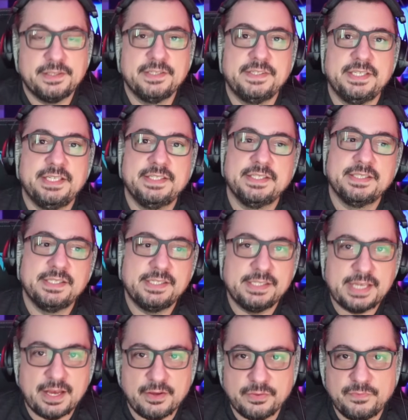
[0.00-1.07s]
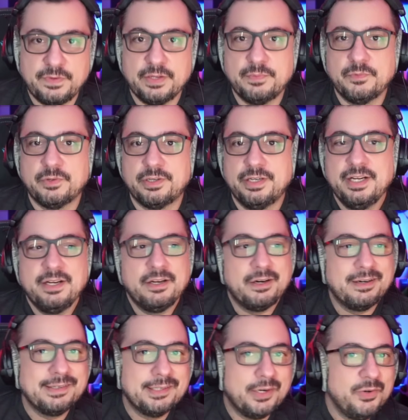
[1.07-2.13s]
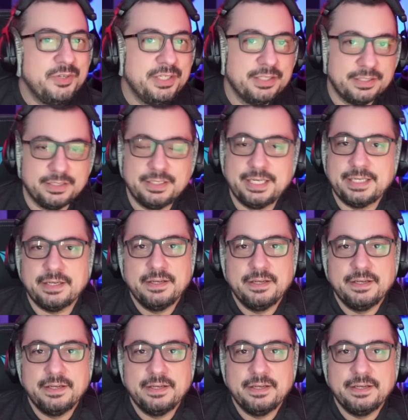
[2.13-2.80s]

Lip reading: The cities in the south felt more Argonian. Like